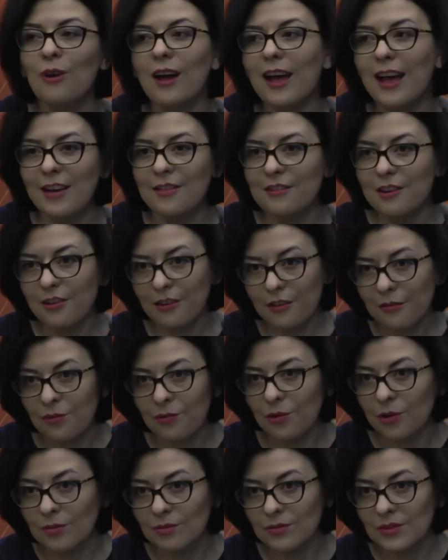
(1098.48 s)
any
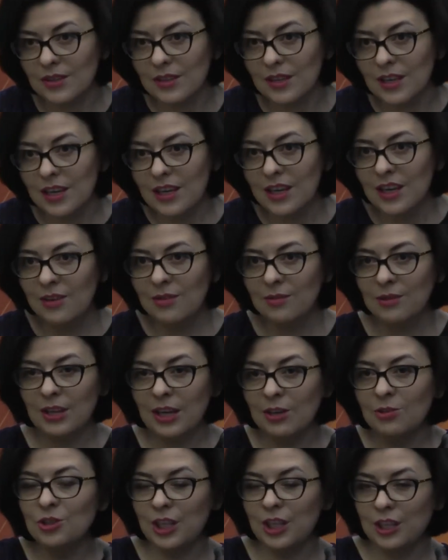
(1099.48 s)
reforms
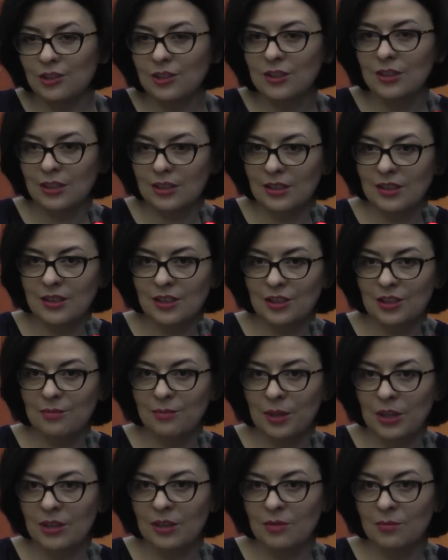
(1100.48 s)
without changing the
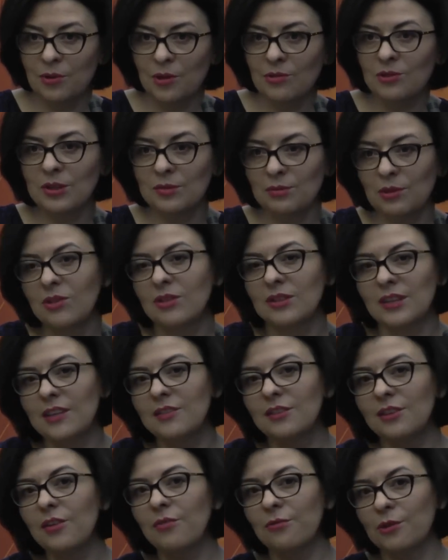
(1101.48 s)
decision-making process because
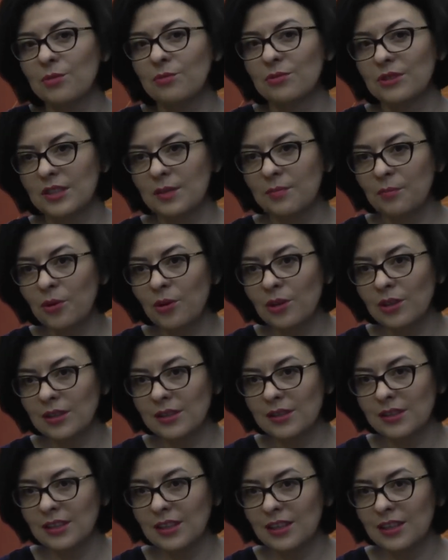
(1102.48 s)
any reform is a policy.